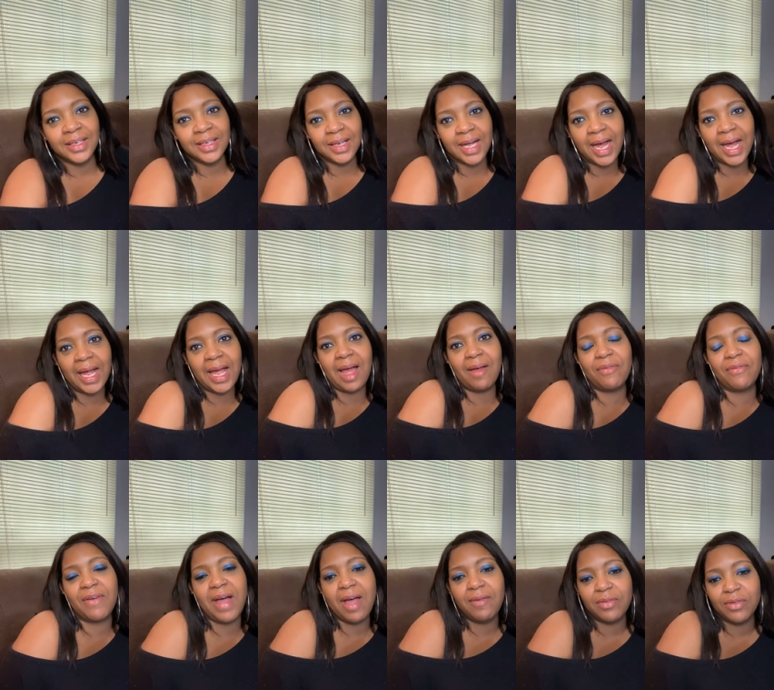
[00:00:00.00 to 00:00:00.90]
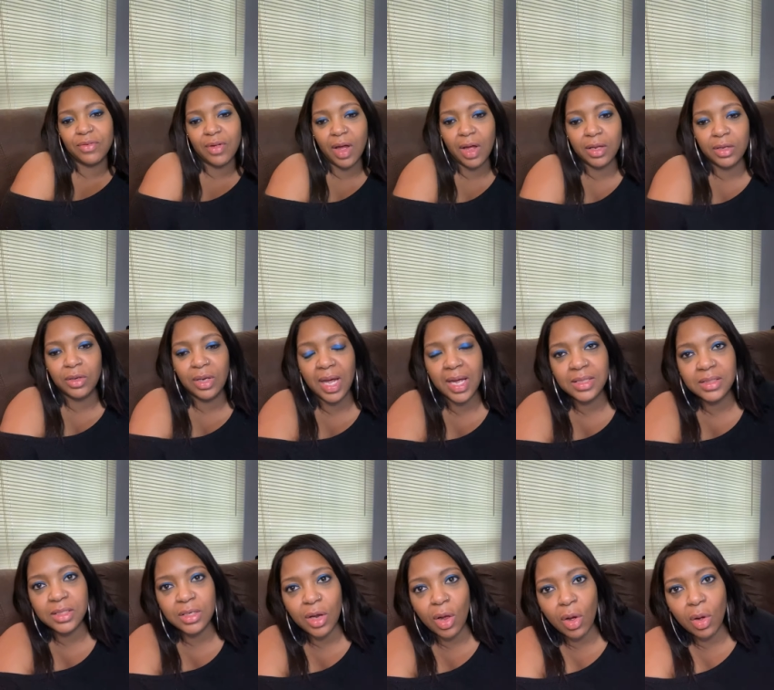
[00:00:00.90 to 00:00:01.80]
I got five of y'all. You guys
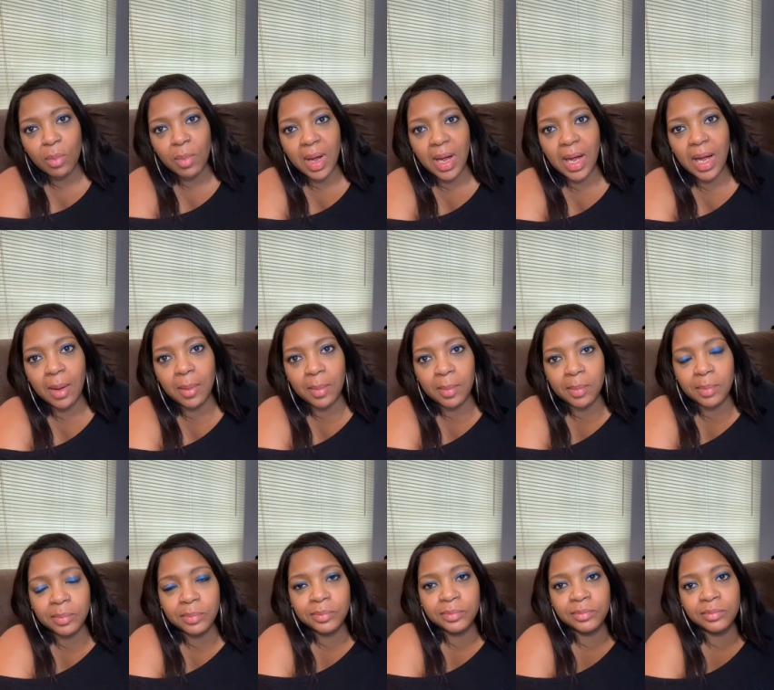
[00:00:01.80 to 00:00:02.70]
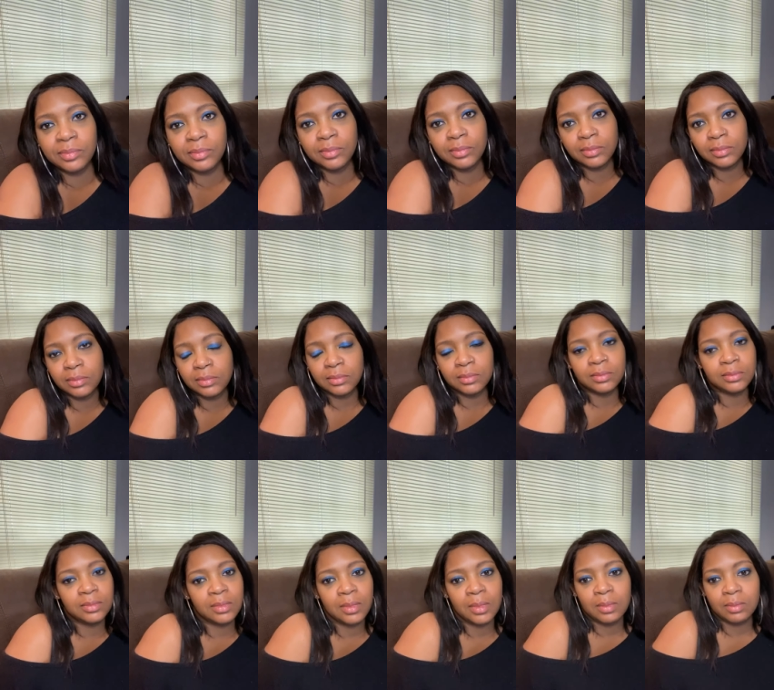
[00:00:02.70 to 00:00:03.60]
know my um.
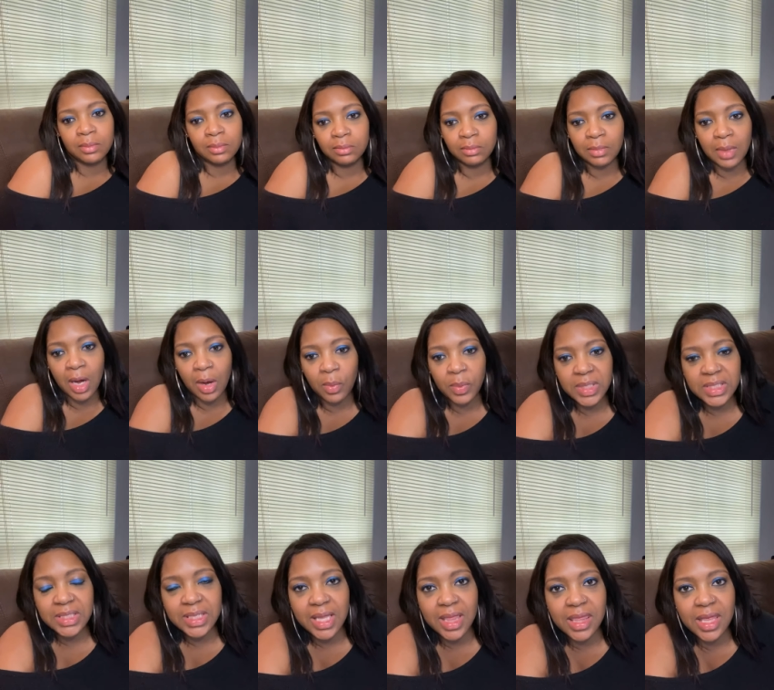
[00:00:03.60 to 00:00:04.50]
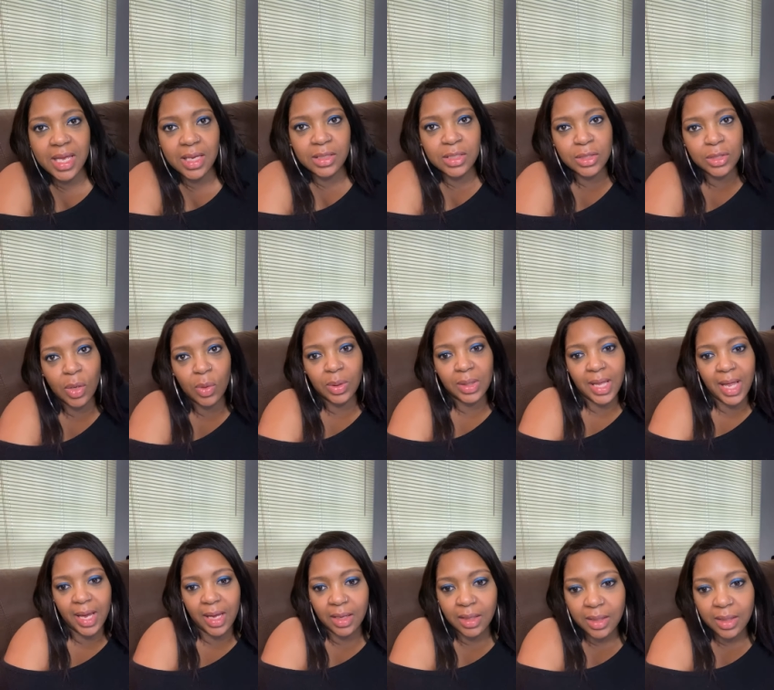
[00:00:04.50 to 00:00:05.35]
I always see things so late.